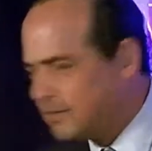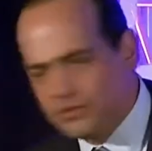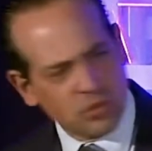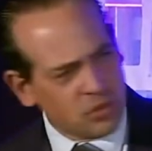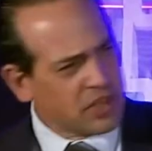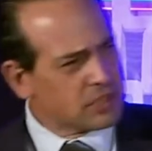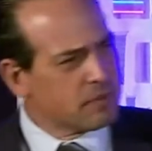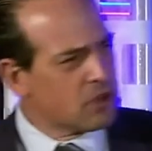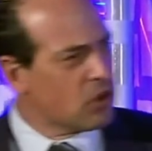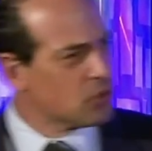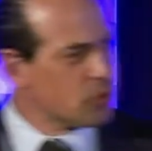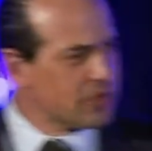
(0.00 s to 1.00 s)
Do you think it's
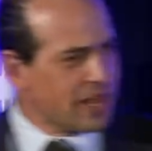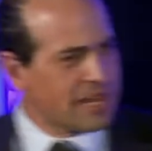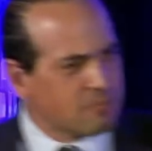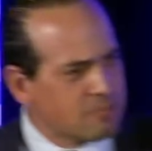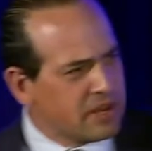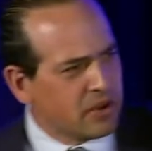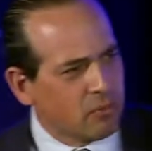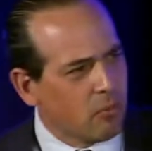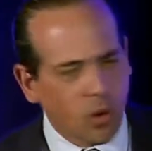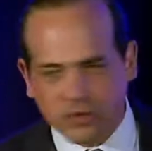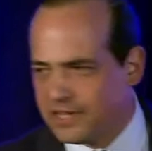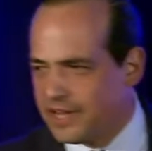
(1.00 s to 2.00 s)
because we like beer
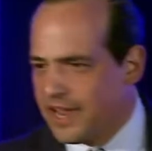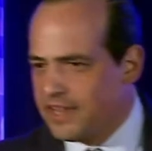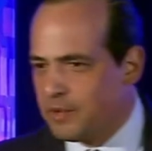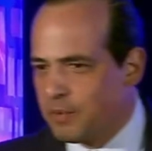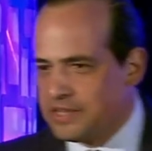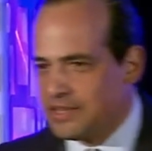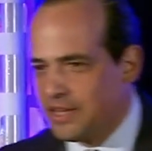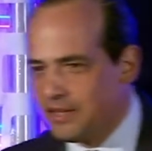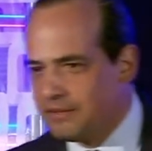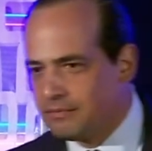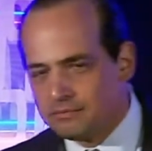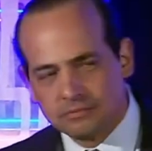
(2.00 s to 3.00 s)
more today than we did
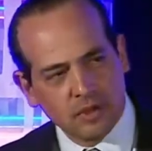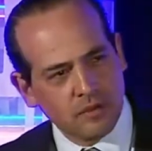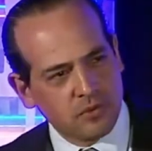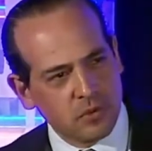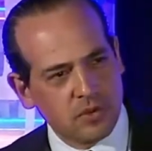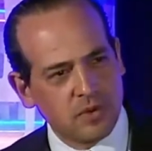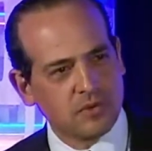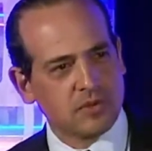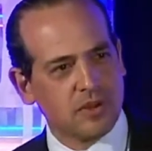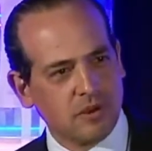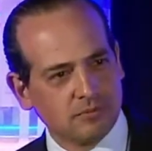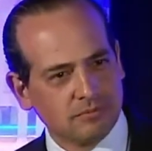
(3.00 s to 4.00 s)
a few years
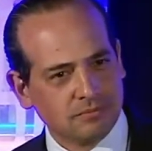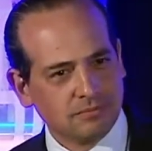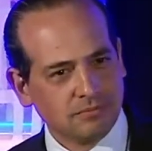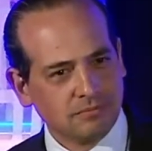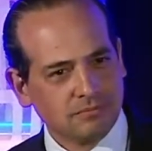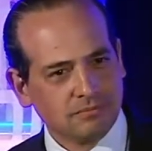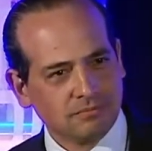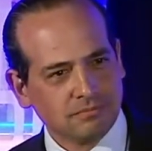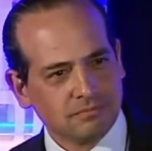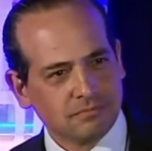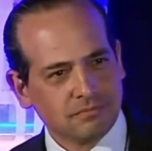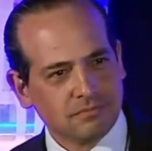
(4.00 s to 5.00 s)
ago?
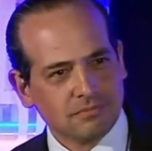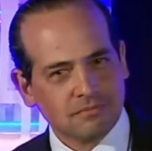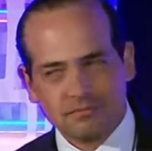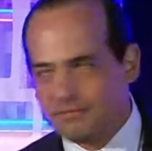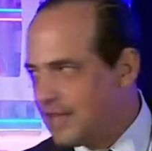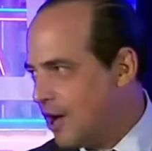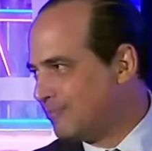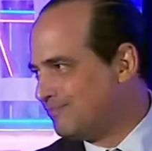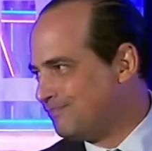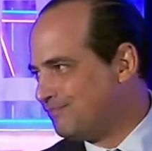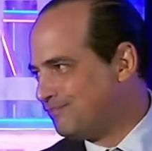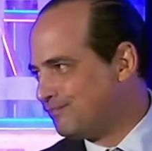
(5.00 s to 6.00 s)
No.
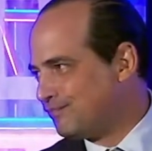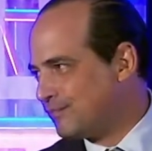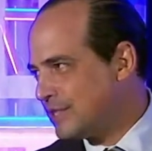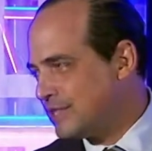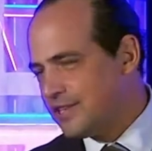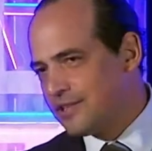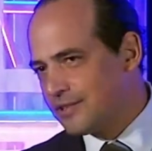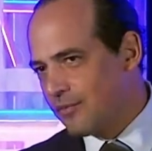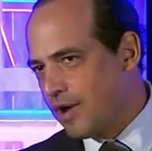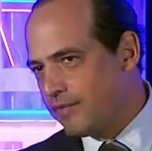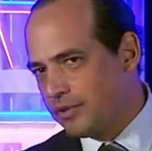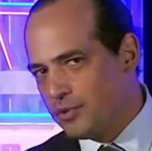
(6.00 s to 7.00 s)
This is a
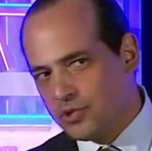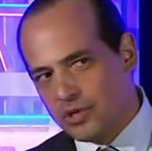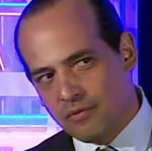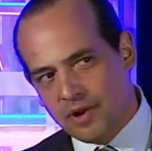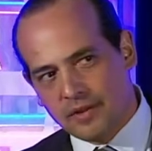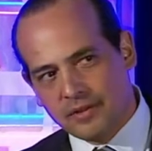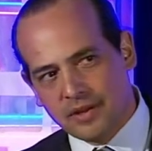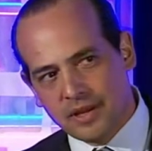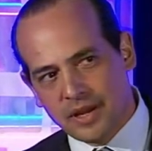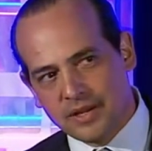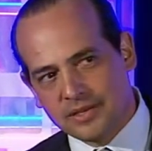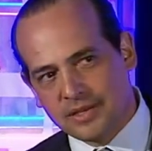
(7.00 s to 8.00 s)
revolution around the
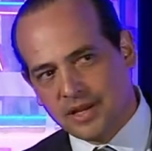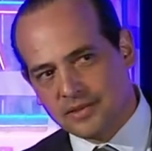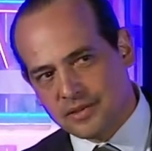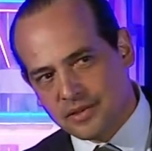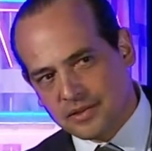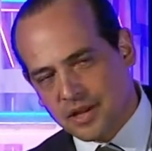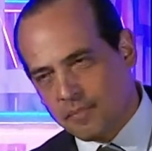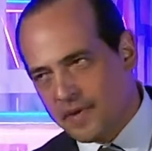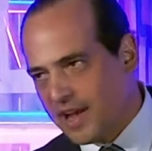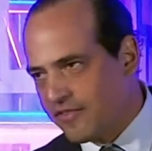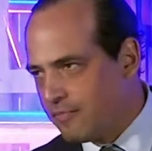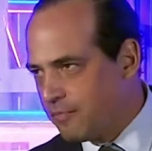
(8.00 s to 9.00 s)
United States. I just got
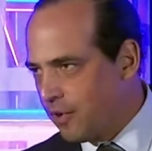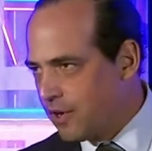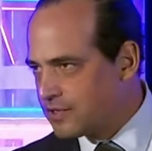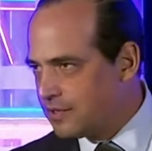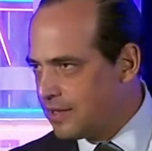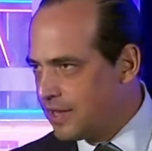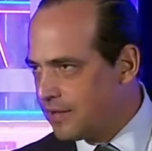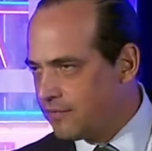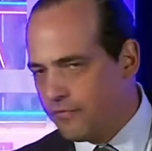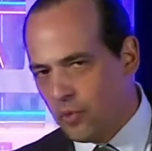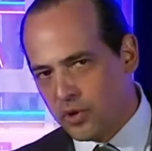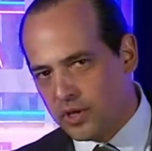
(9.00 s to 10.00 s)
back from Boston. They had
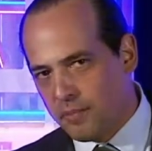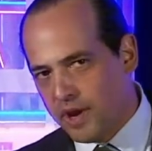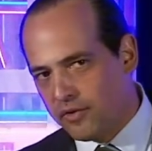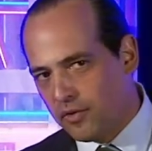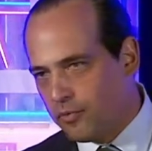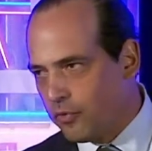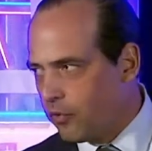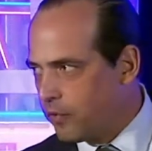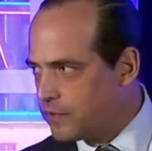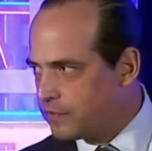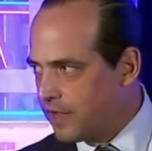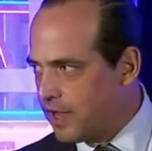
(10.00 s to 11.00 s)
40
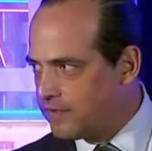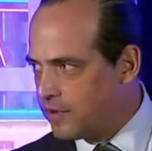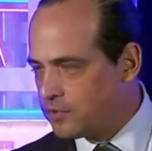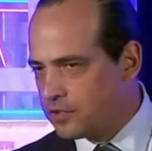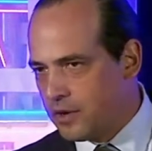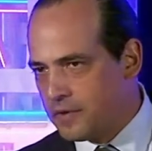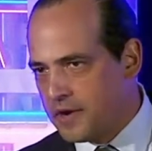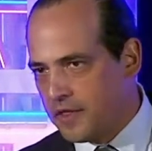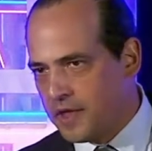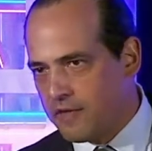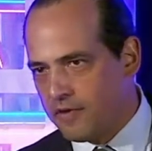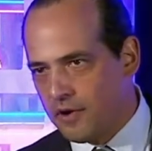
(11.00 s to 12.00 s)
microbreweries 5 years ago. Now
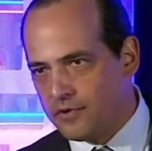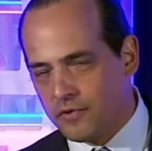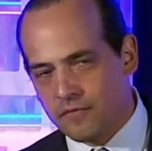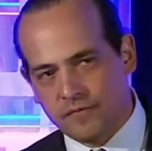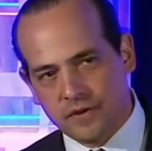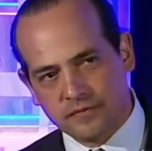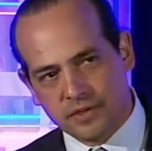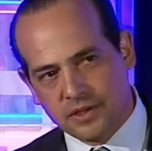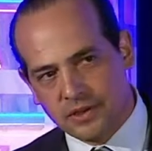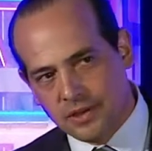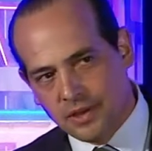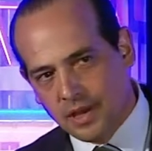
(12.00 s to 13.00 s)
they have 150.
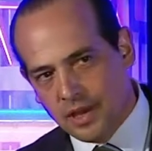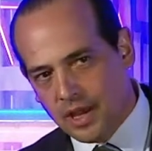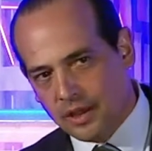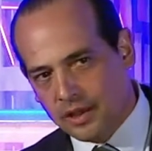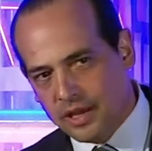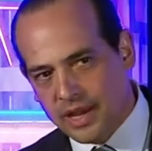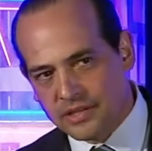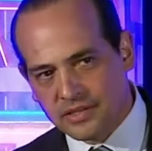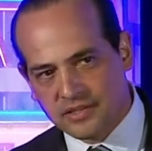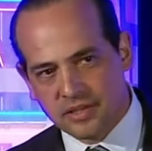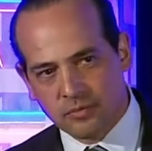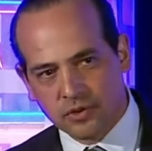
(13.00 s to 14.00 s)
LA has a
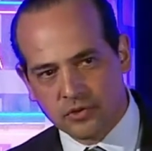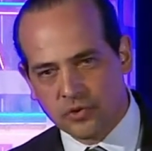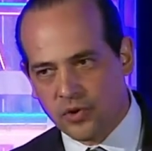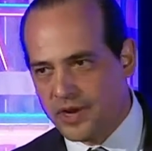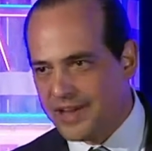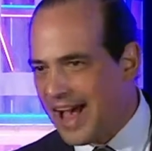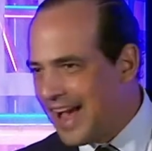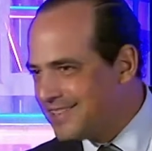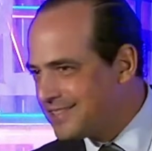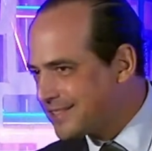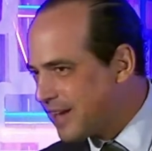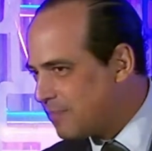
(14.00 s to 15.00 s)
similar trend. I
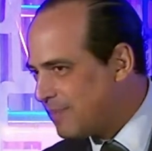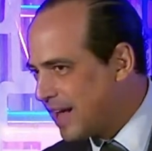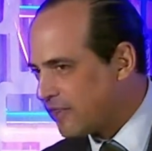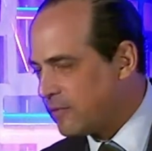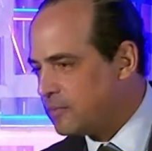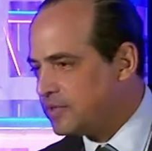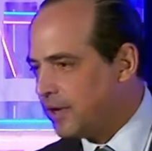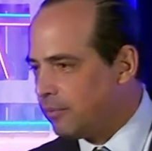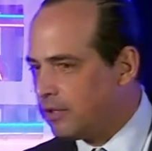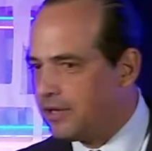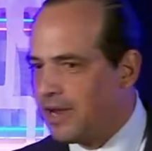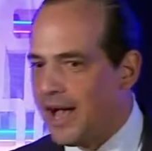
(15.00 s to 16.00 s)
just got back from
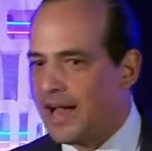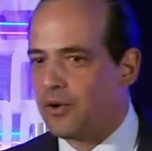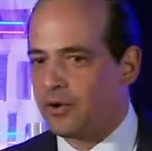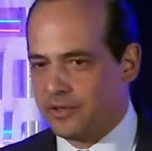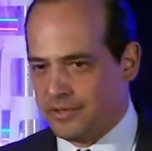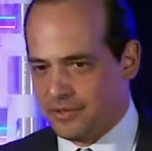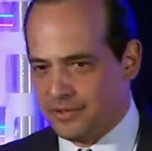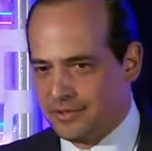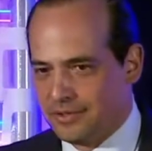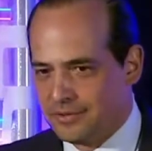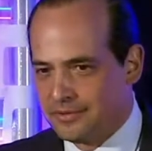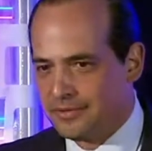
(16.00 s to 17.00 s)
Dublin, Ireland.
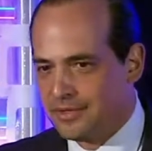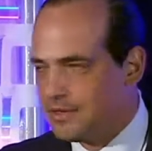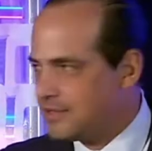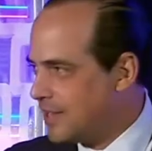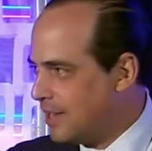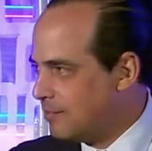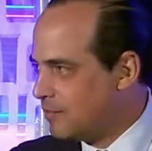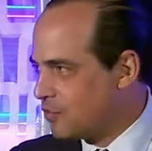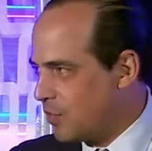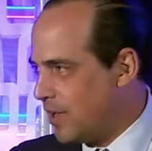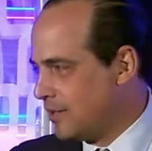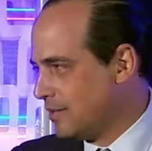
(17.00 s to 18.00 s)
Same
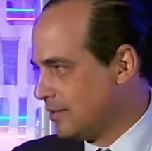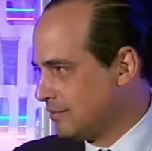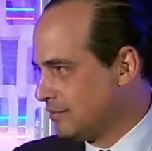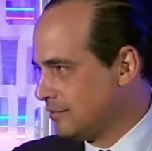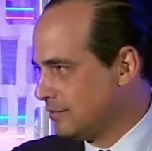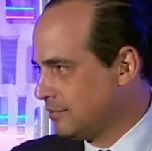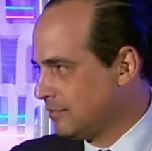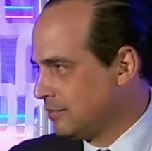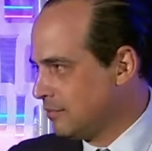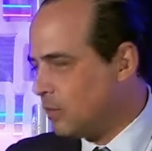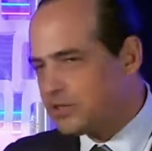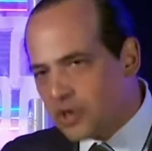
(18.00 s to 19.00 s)
trend.
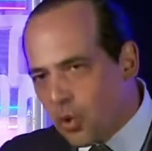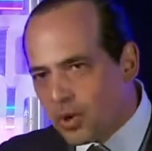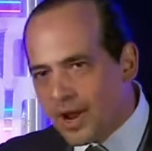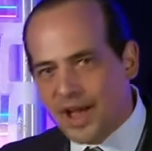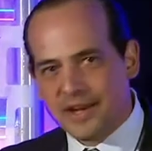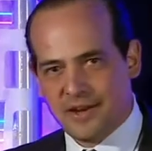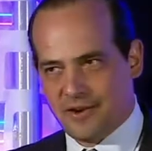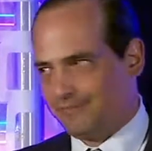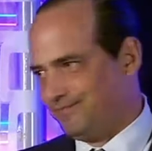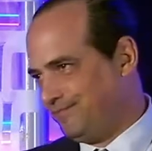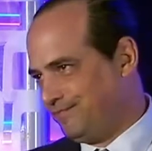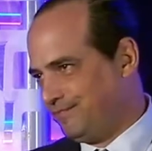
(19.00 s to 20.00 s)
What's going on here?
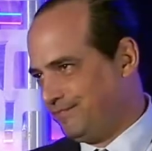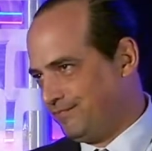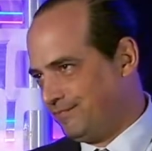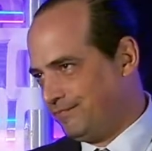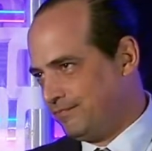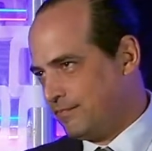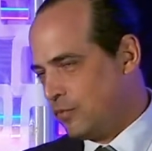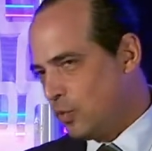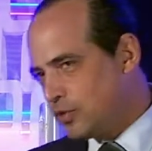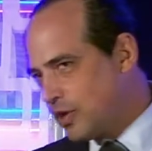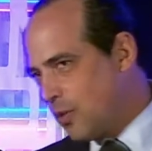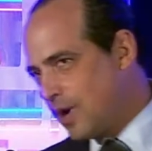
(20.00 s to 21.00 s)

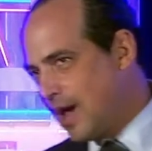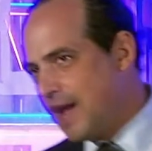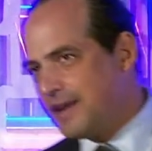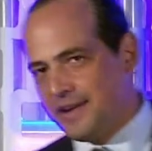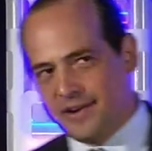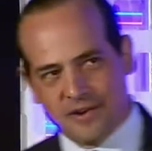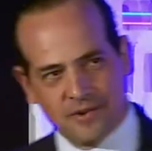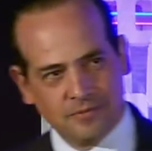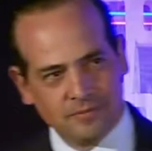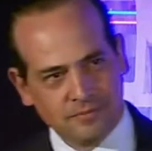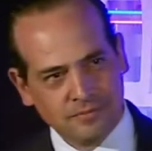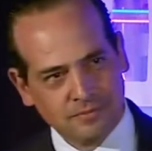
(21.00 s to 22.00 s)
What's going on here
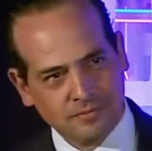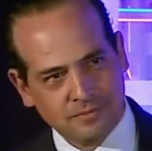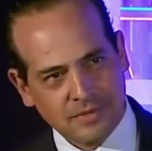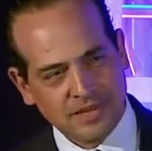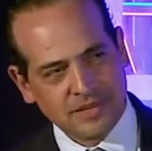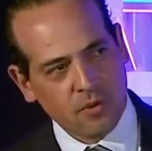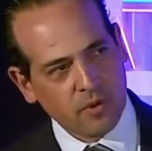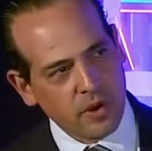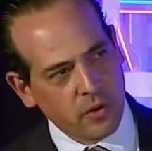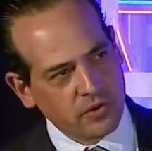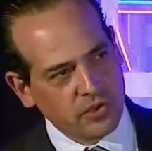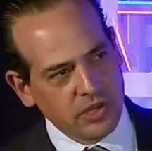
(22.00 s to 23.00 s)
is that we
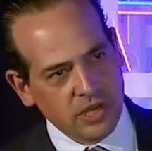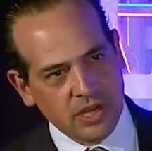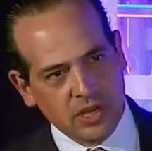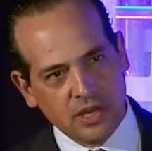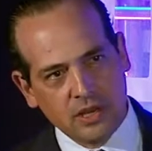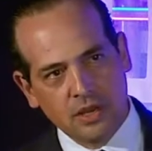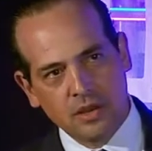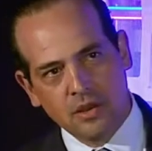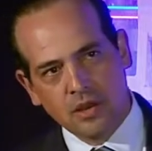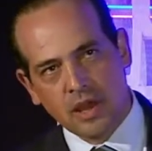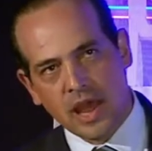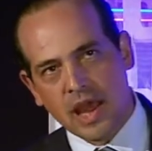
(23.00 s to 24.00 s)
are seeing
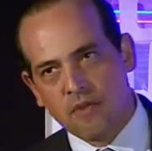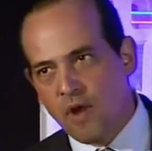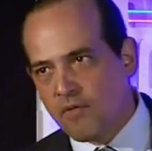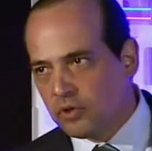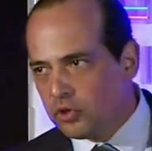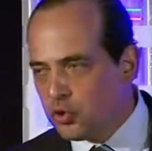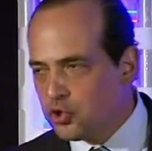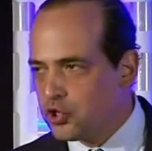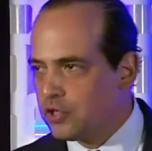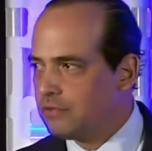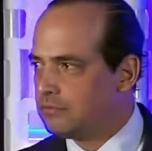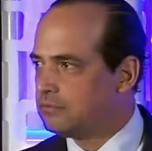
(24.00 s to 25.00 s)
a
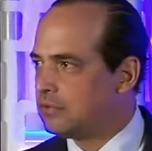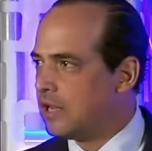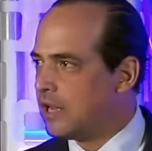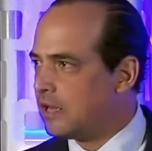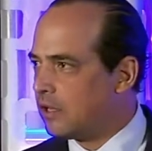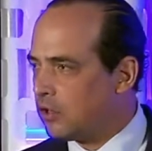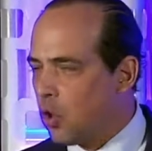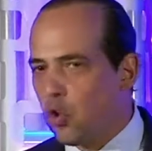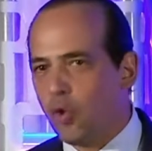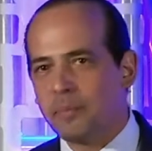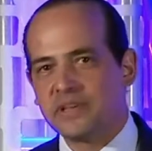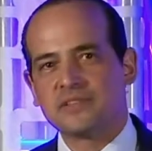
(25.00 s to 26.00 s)
revolution in
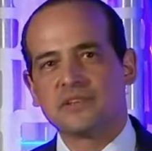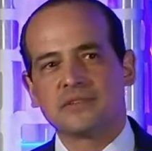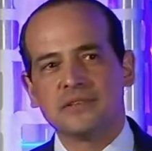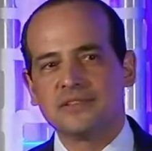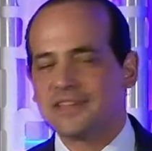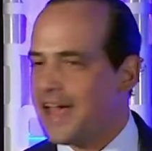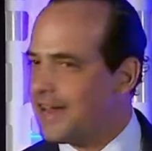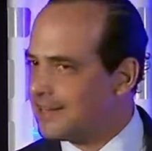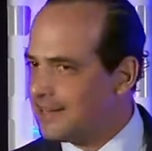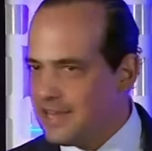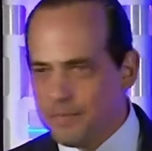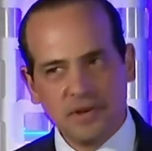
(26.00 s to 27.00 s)
local businesses and
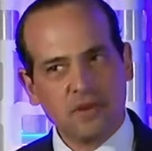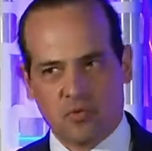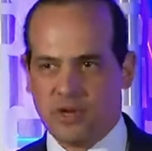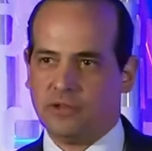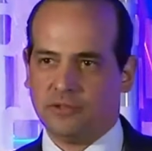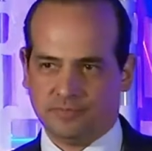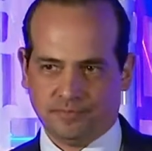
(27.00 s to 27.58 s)
keeping it real.